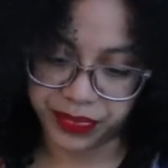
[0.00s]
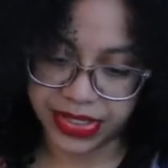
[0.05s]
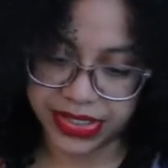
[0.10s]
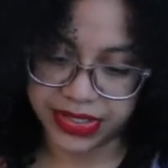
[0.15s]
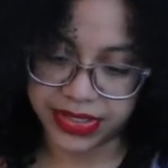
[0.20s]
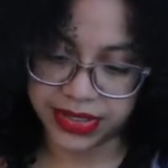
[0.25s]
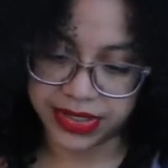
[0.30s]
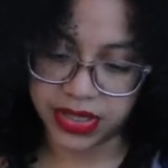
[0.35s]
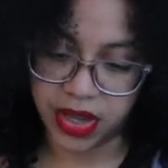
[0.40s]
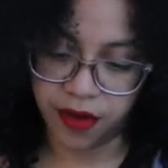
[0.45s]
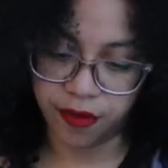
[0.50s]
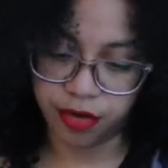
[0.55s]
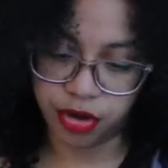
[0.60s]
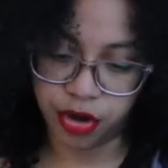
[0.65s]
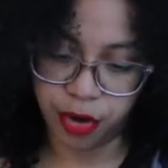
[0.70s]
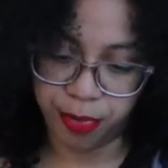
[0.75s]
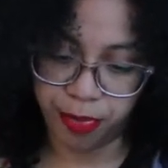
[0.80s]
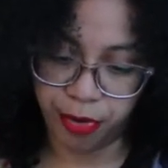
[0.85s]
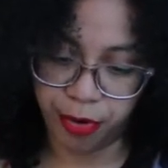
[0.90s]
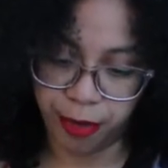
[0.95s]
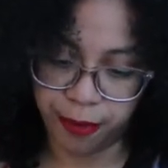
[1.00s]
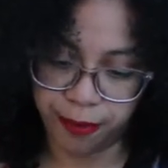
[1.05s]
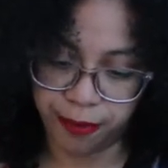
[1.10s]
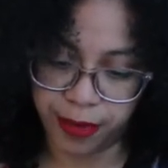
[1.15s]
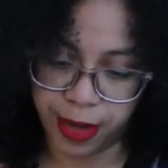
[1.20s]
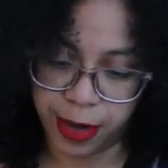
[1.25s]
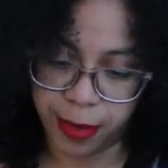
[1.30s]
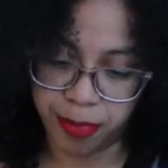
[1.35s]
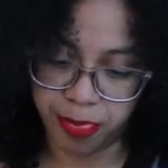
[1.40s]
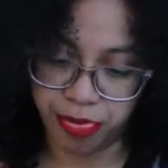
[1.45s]
Discover your
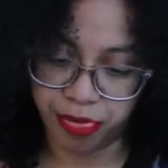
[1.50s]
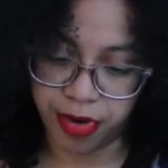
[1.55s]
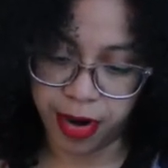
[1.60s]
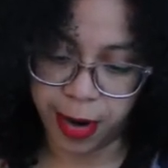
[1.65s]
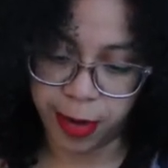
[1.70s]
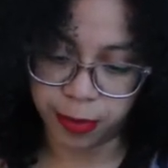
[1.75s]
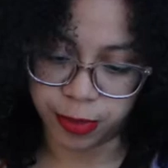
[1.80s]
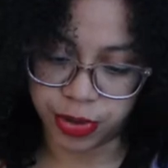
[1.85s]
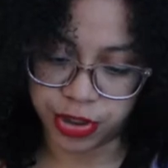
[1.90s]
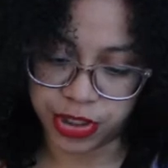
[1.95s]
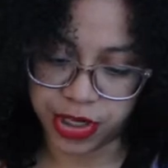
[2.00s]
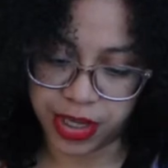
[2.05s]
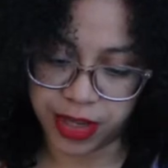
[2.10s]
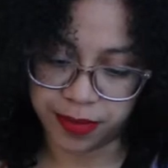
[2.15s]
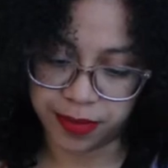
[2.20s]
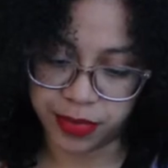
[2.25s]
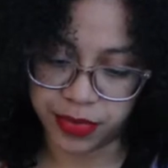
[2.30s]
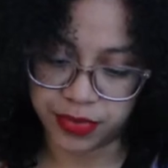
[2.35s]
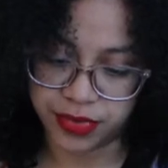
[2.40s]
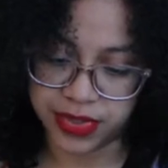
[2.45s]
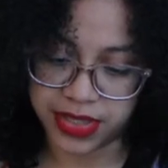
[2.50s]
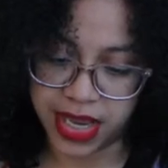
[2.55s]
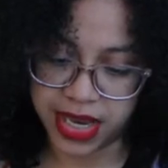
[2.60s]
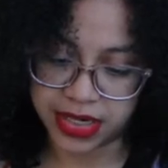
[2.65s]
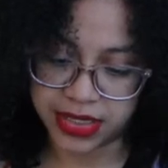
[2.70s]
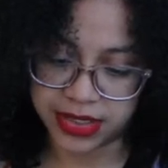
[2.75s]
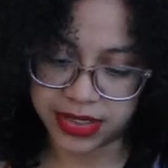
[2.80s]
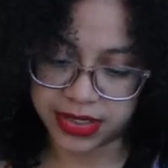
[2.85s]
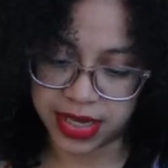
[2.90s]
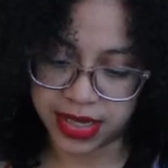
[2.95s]
perfect brow shape. Use
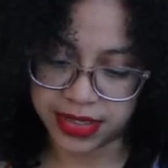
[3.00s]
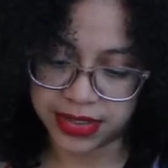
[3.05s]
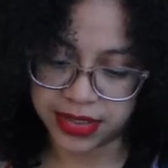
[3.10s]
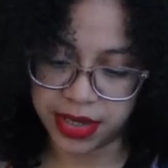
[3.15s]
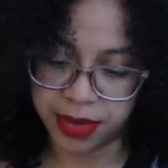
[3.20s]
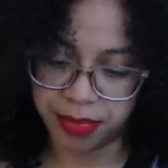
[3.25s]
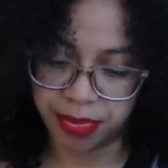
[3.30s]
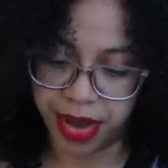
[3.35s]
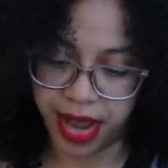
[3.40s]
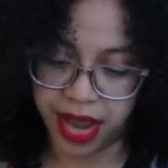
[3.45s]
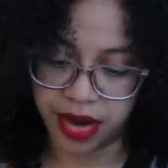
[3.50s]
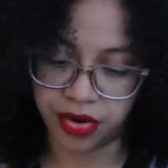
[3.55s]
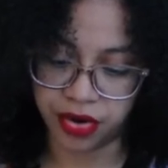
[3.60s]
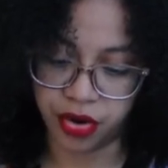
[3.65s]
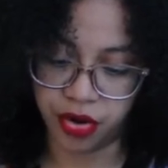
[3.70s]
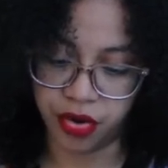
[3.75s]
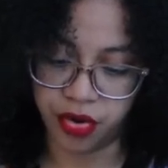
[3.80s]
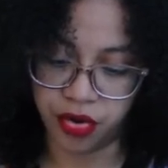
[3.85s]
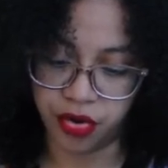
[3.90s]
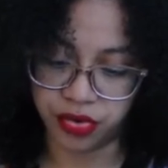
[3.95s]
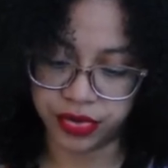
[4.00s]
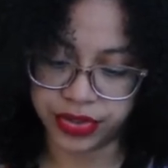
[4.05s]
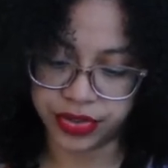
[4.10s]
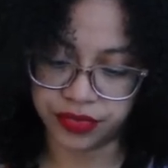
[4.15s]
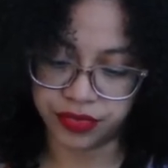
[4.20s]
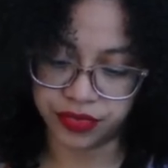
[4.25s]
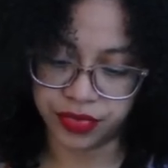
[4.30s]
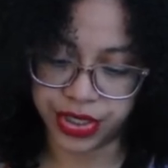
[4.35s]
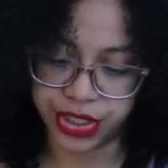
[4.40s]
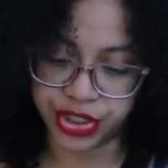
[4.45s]
Anastasia pattern
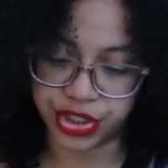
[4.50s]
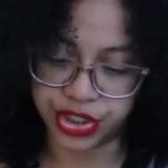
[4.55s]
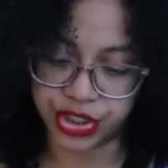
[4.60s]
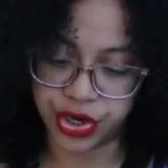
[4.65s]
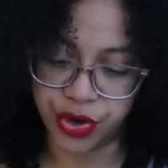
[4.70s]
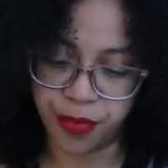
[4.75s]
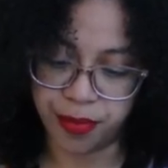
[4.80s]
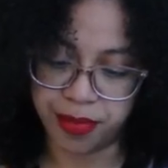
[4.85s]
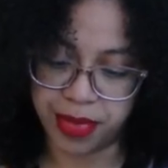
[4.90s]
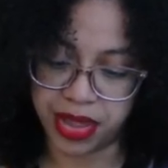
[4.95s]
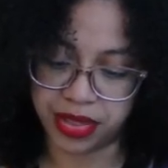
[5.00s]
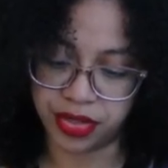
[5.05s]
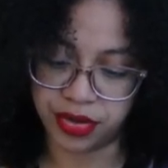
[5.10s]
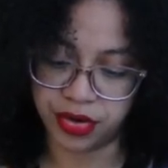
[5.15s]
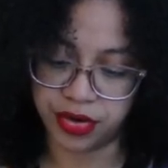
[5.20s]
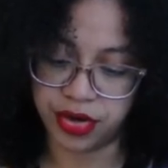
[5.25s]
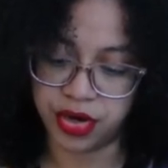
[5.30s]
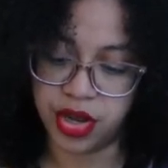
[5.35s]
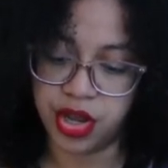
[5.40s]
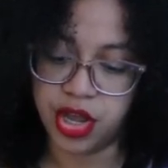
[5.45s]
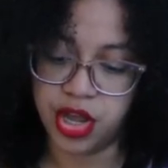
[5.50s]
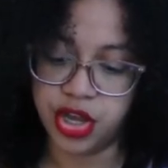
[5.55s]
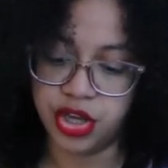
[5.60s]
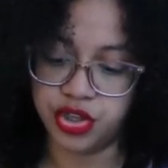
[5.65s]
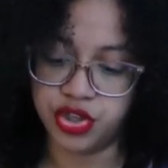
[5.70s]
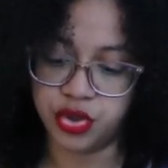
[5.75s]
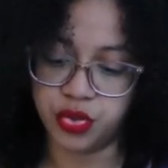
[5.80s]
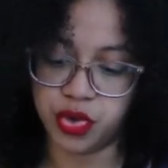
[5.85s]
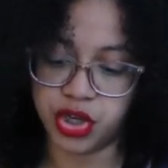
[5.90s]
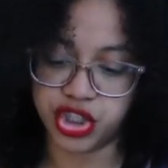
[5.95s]
golden ratio method
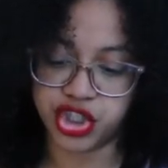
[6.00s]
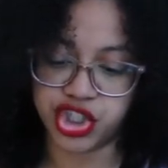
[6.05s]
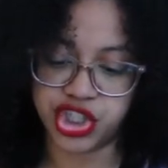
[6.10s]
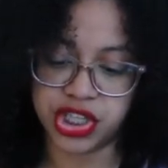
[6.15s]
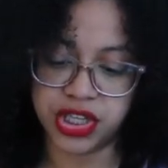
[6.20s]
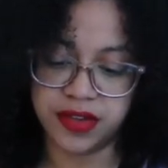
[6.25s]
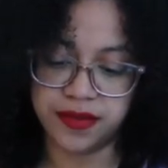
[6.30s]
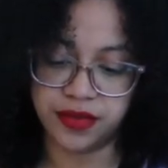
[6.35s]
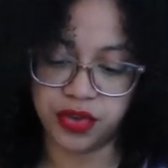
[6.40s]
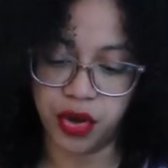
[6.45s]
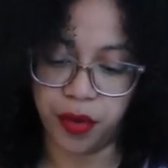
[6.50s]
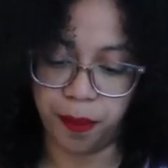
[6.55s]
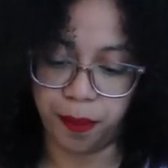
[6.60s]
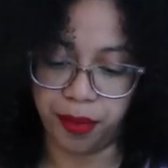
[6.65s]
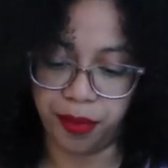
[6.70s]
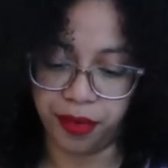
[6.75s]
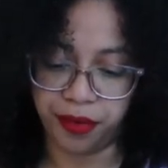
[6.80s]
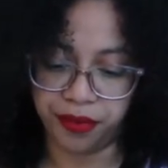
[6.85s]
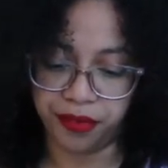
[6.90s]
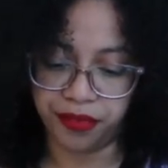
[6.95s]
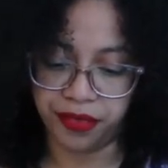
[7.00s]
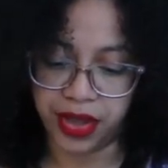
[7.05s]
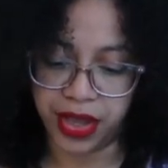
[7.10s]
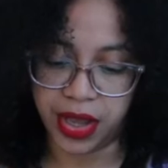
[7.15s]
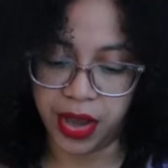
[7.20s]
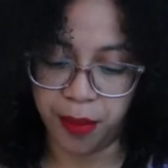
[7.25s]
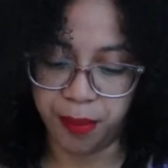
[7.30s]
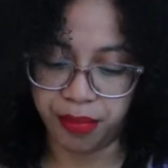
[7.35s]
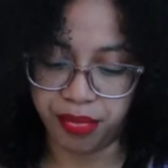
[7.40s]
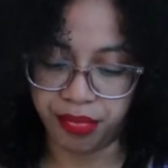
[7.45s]
to achieve your
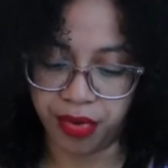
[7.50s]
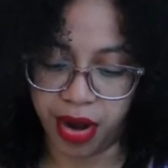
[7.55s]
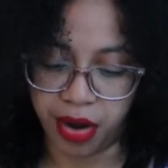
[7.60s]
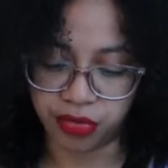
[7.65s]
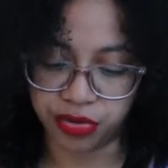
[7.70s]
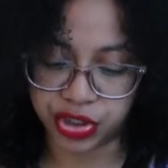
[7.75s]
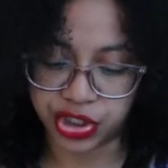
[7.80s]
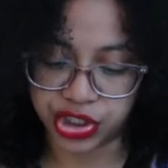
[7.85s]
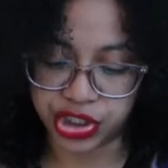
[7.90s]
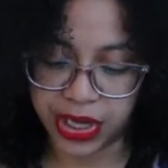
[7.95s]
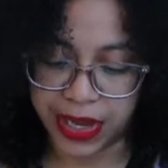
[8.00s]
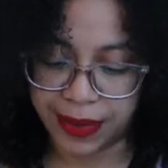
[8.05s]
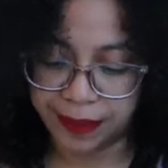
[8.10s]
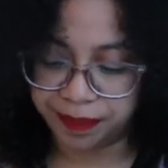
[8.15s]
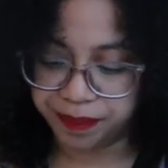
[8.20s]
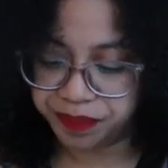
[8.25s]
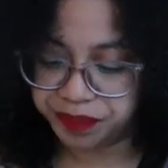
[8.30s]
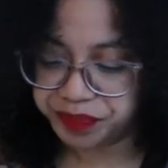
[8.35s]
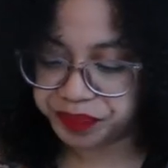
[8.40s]
perfect brow shape.